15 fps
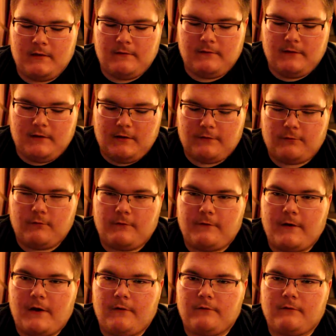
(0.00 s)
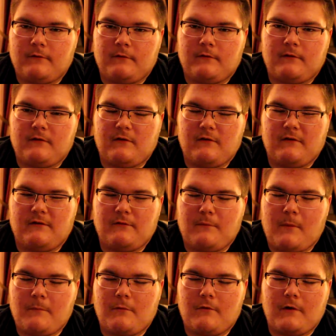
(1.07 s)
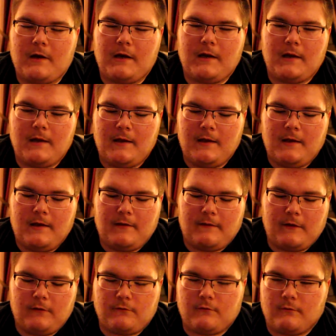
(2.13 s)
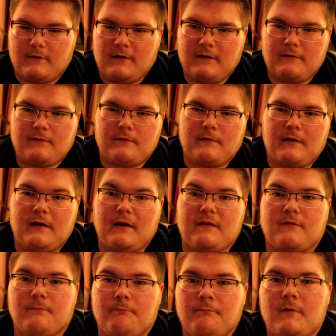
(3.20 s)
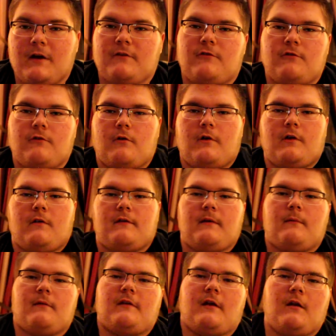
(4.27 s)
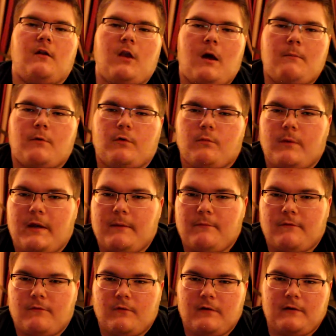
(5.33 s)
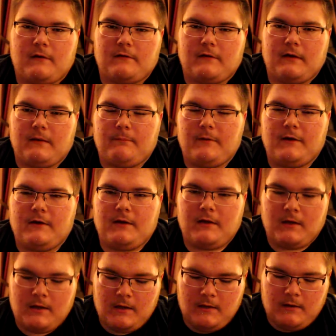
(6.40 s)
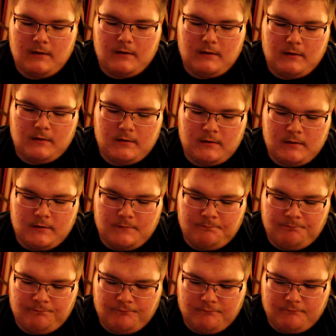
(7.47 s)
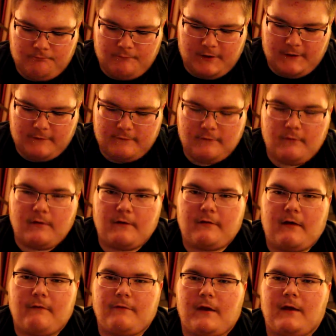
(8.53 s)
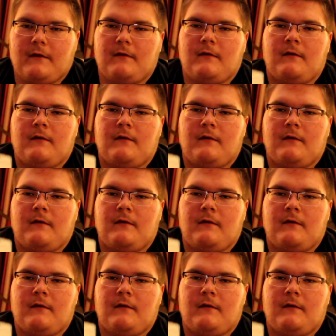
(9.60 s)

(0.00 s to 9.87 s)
the 3000 series, if I remember right. They use it on this, and it's much sturdier. It's able to take a lot more weight before it does any bending, but it still does have that